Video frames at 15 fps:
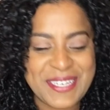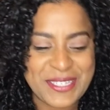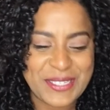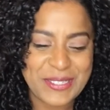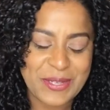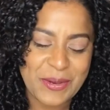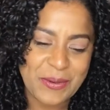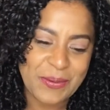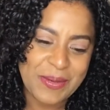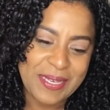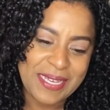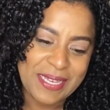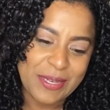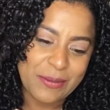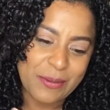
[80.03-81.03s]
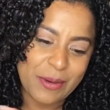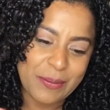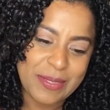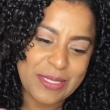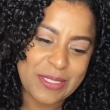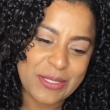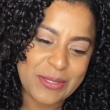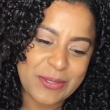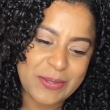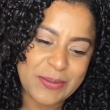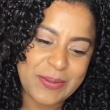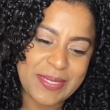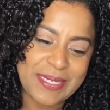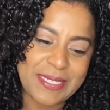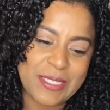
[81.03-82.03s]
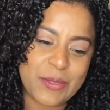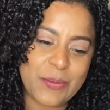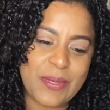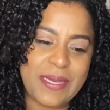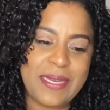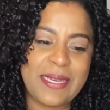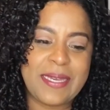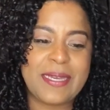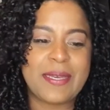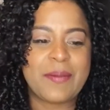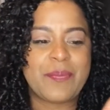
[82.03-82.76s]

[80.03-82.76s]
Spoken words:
So what we do is we